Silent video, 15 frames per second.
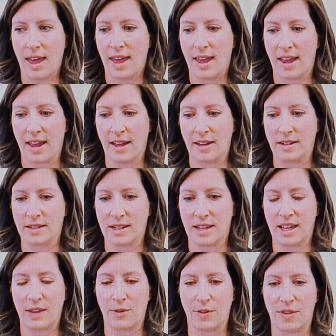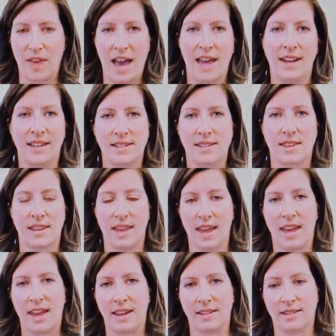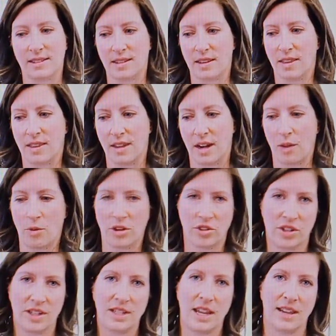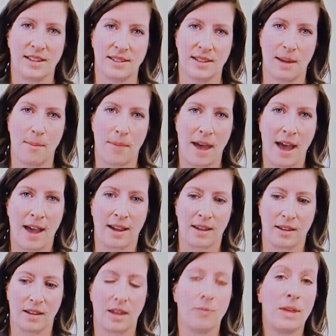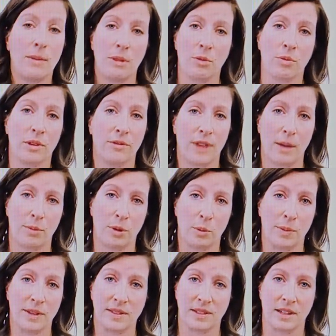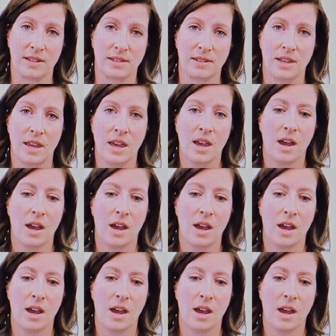And if that is the case, then I want you to take a step back and maybe revamp your business.